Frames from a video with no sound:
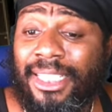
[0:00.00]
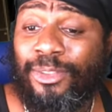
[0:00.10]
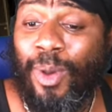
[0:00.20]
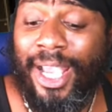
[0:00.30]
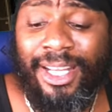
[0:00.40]

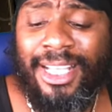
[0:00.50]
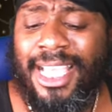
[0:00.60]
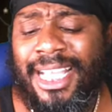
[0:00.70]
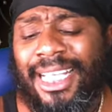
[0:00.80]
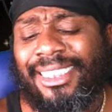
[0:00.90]
This waiter.
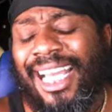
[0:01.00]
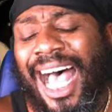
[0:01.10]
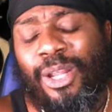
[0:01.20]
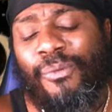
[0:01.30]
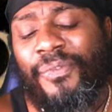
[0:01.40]
Because
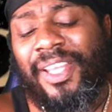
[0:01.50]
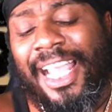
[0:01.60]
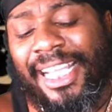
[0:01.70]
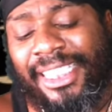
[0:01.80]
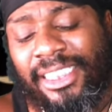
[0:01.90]
I don't feel
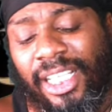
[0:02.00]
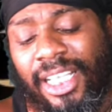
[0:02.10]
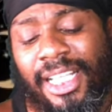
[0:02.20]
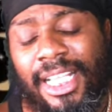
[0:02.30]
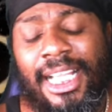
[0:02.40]
like it's a...